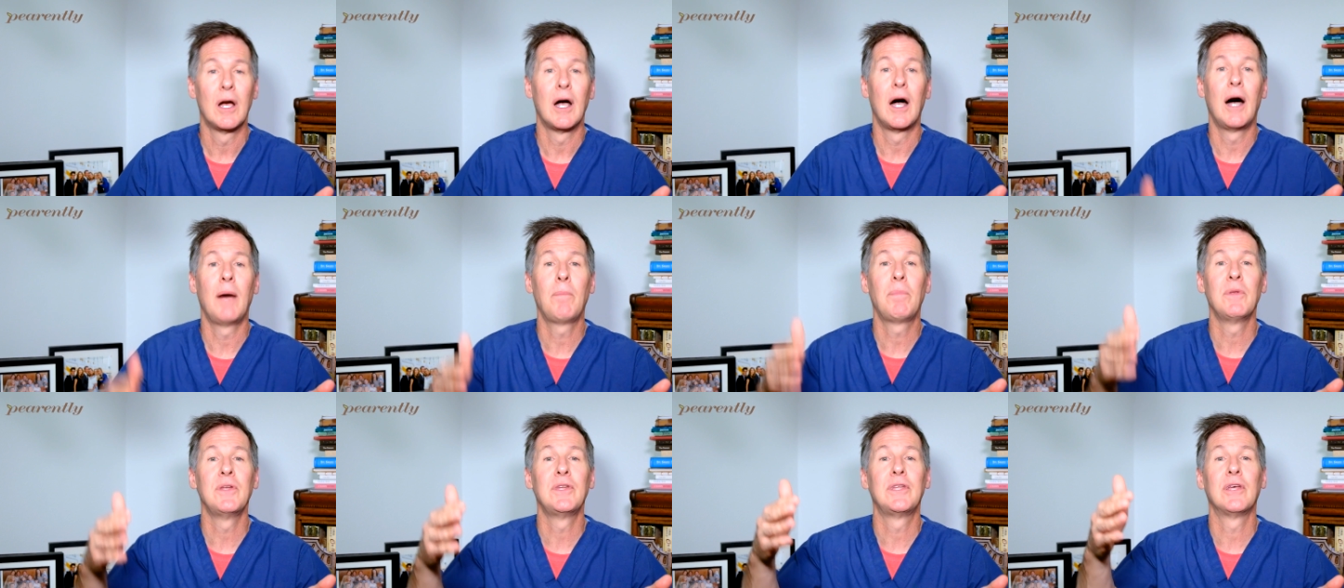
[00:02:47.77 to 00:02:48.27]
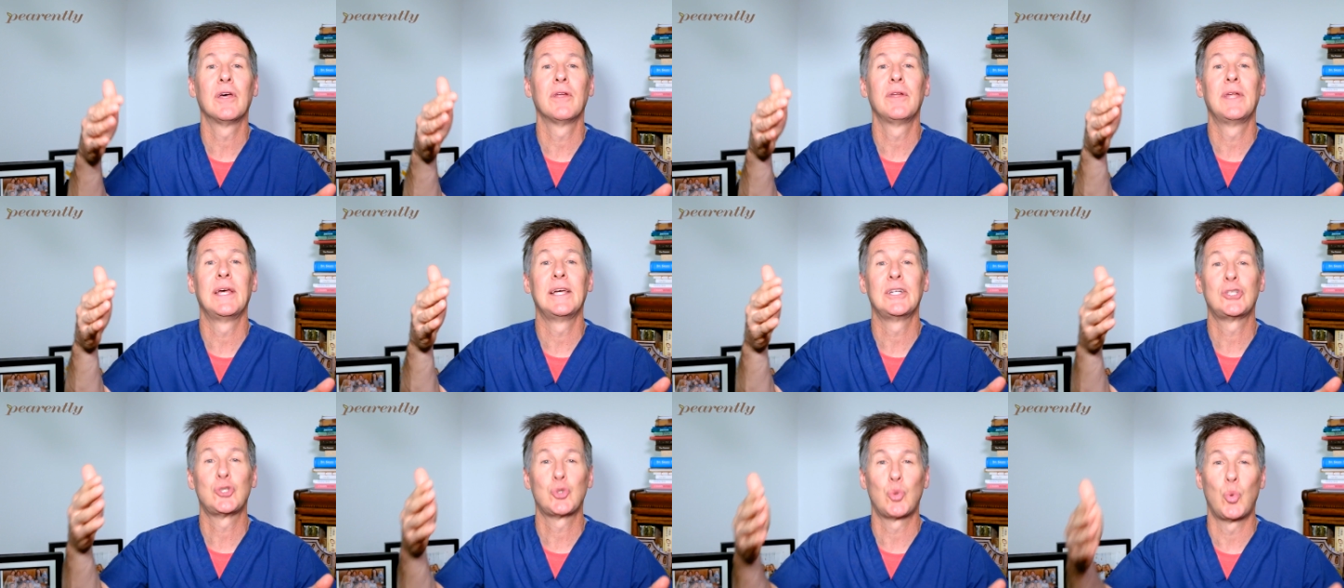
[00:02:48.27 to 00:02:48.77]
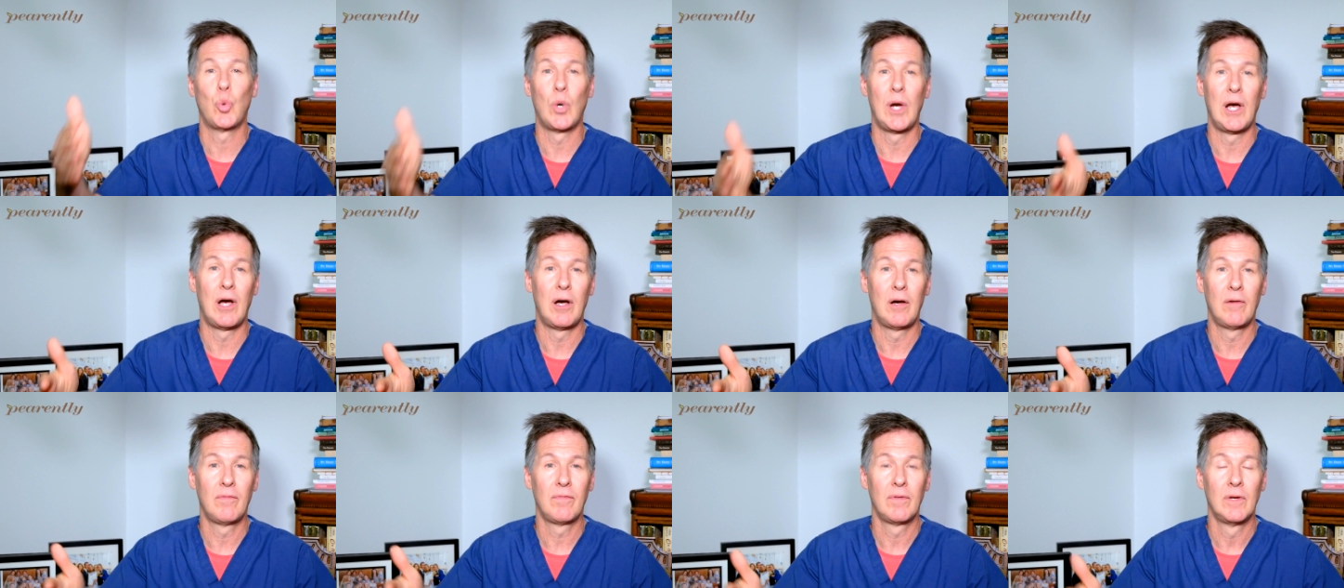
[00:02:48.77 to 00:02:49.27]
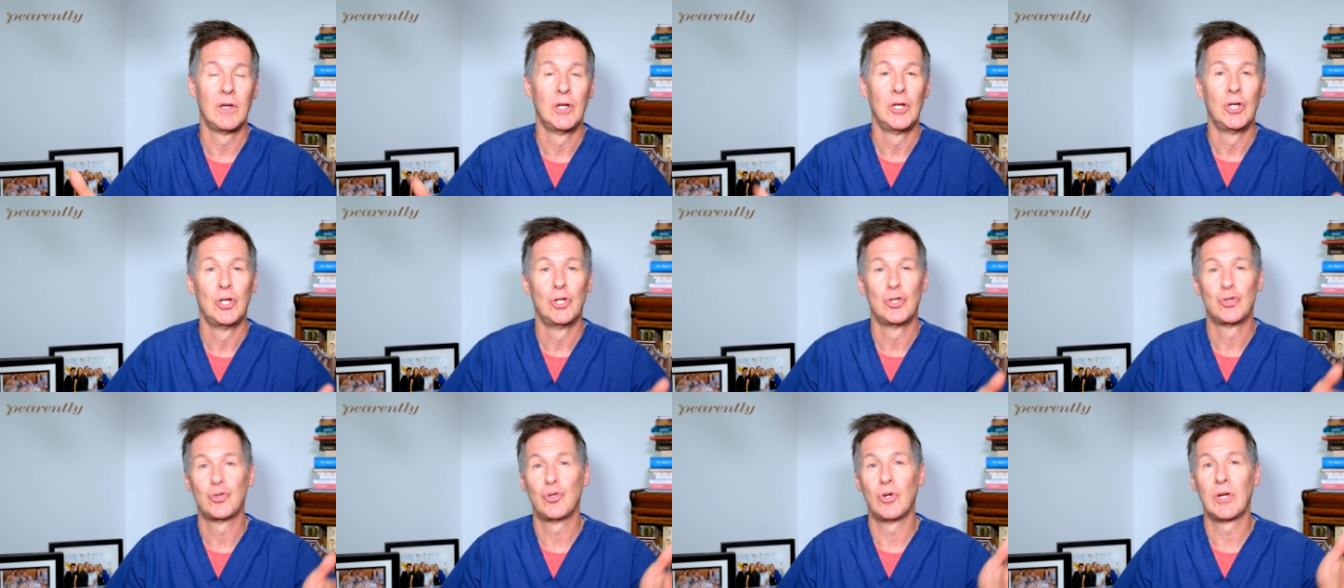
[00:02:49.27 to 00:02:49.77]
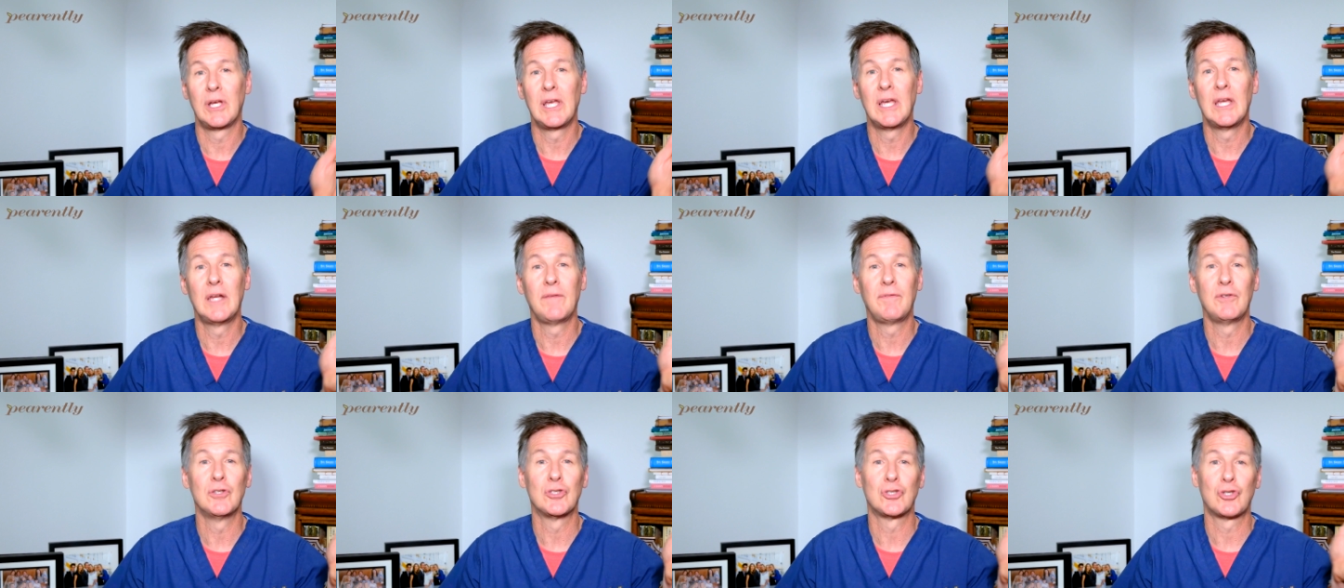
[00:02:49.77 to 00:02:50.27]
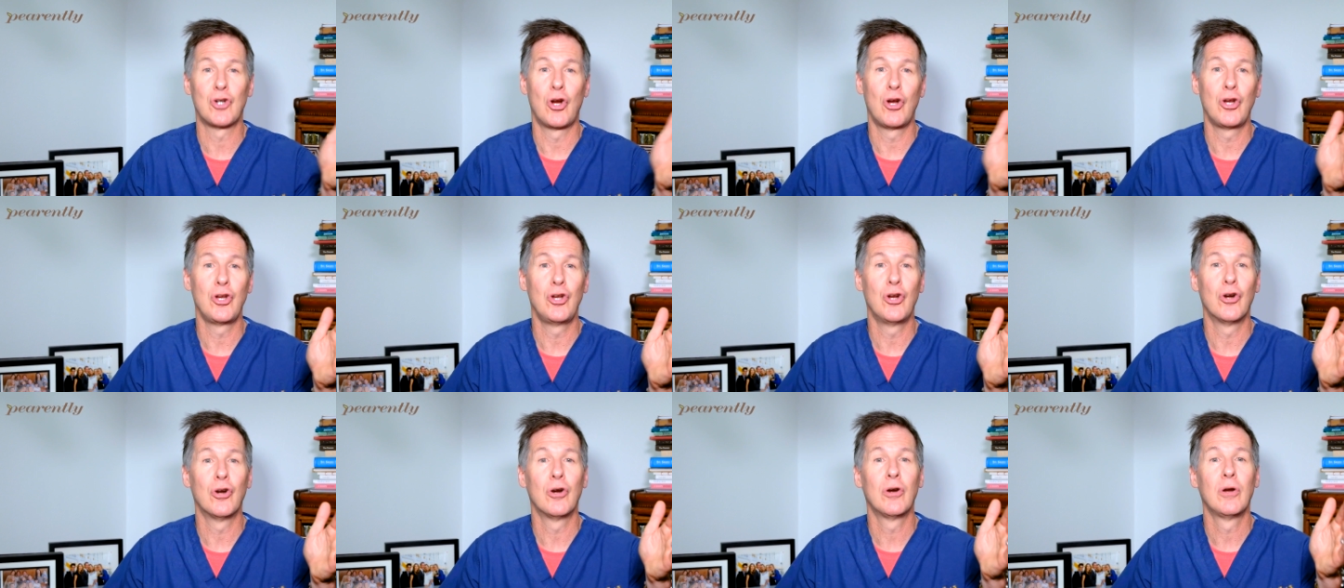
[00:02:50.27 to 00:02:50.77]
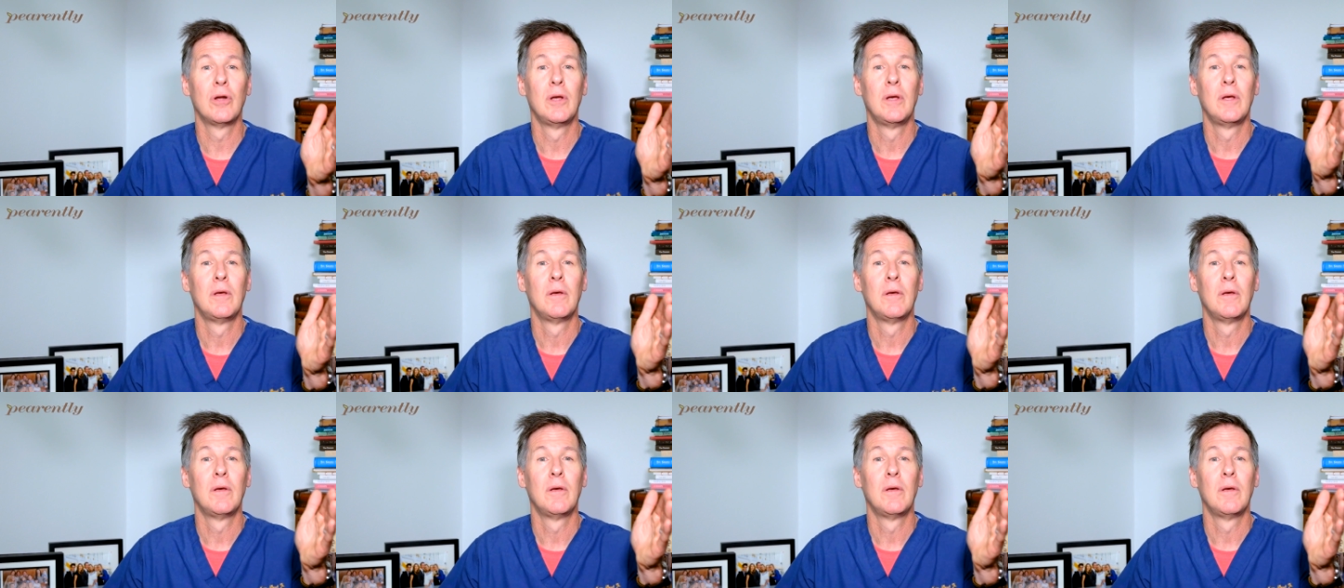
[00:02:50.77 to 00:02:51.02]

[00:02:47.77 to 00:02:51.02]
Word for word: up until day 12. So again, if you start your